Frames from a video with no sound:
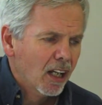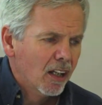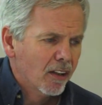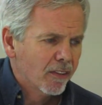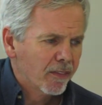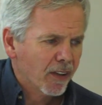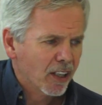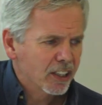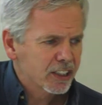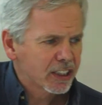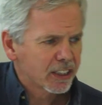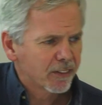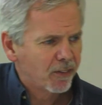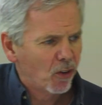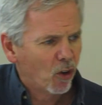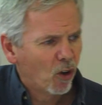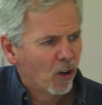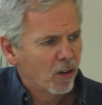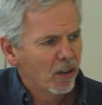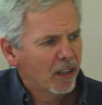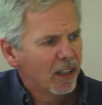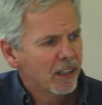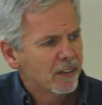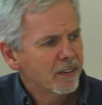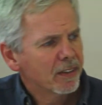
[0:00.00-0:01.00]
First of
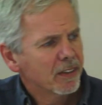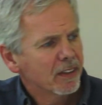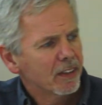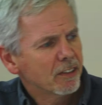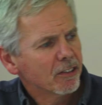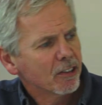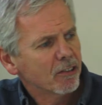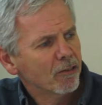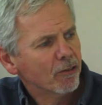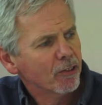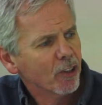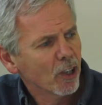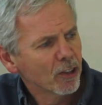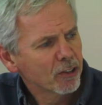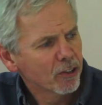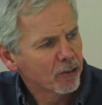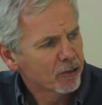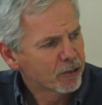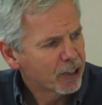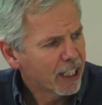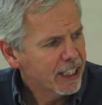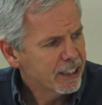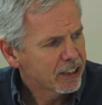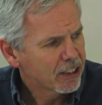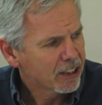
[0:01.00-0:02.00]
all,
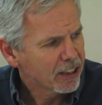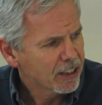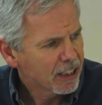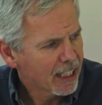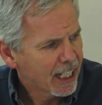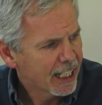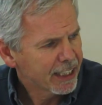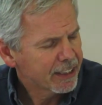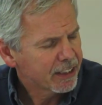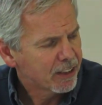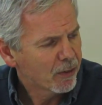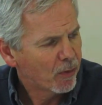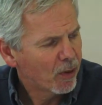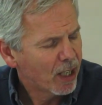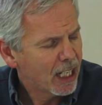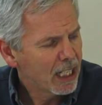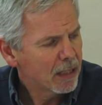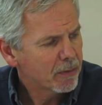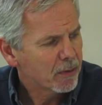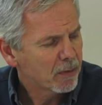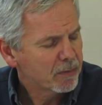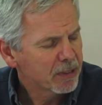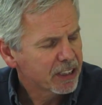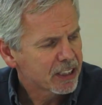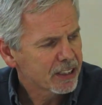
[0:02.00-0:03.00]
Ronald Reagan led the way,
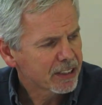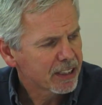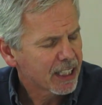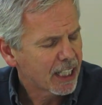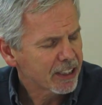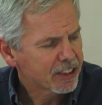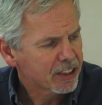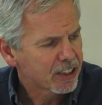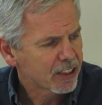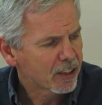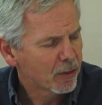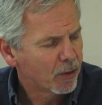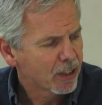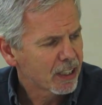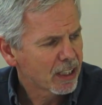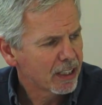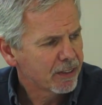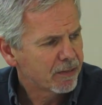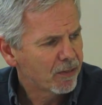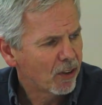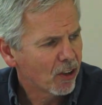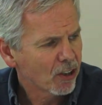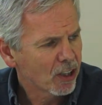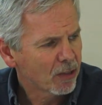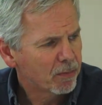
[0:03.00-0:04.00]
but Mrs. Thatcher quickly
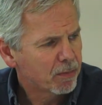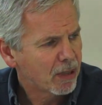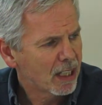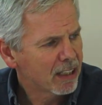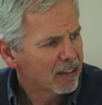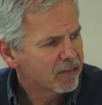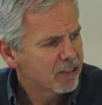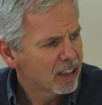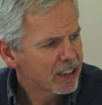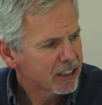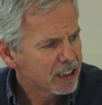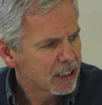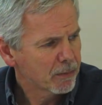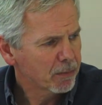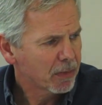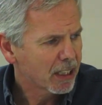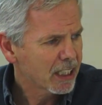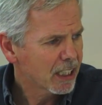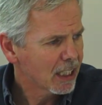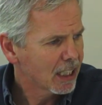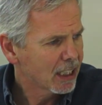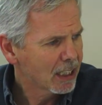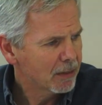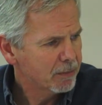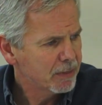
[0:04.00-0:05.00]
followed by simply
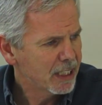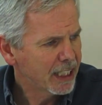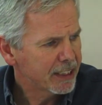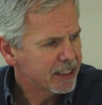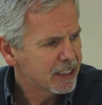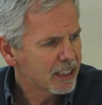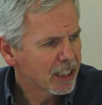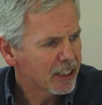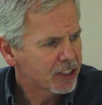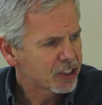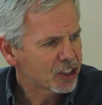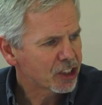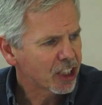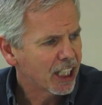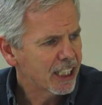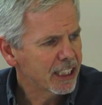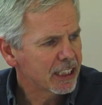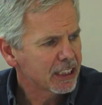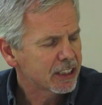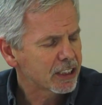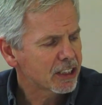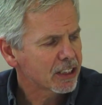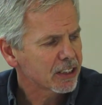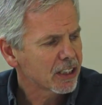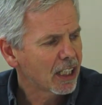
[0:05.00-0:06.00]
eliminating
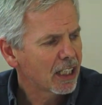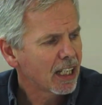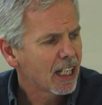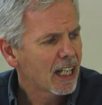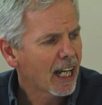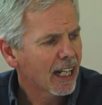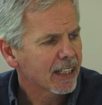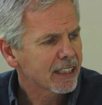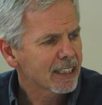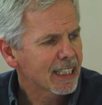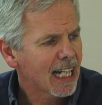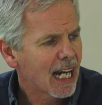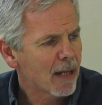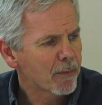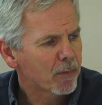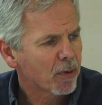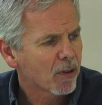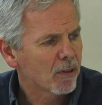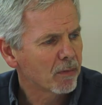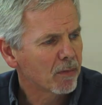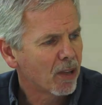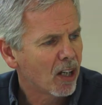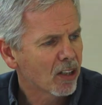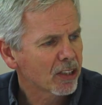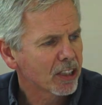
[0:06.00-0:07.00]
exchange and
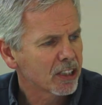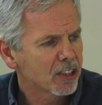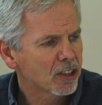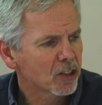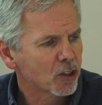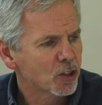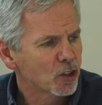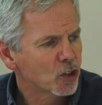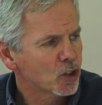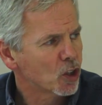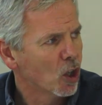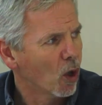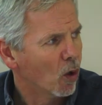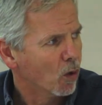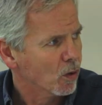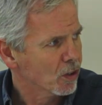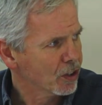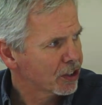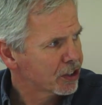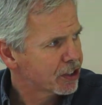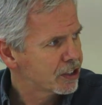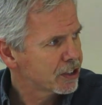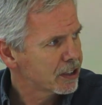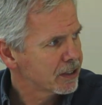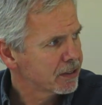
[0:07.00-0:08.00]
capital market
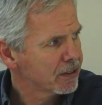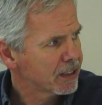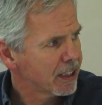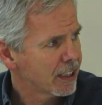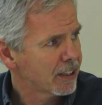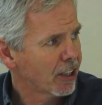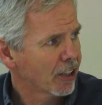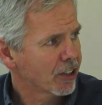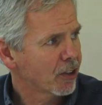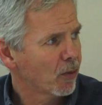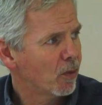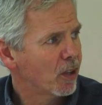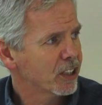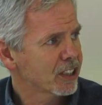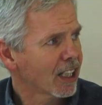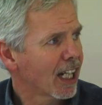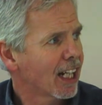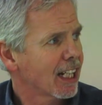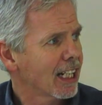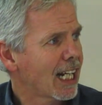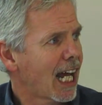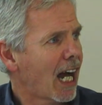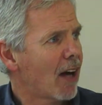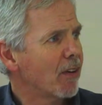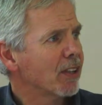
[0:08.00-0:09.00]
controls. In other words,
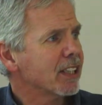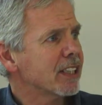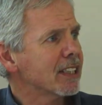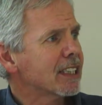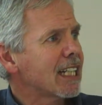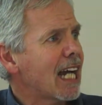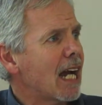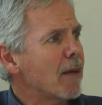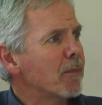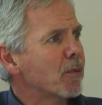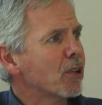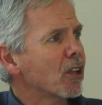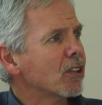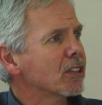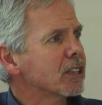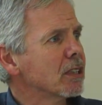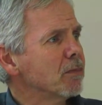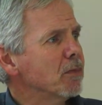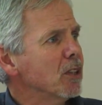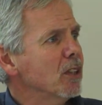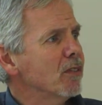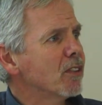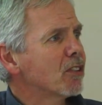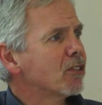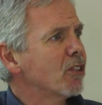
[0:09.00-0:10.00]
allowing capital to
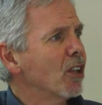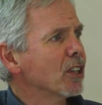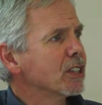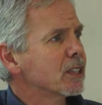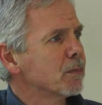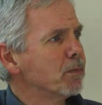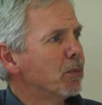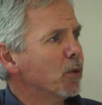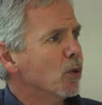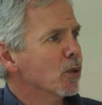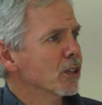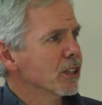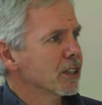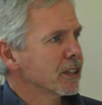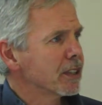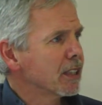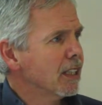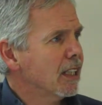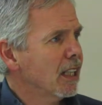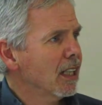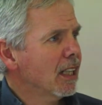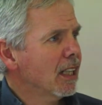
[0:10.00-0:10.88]
move across borders.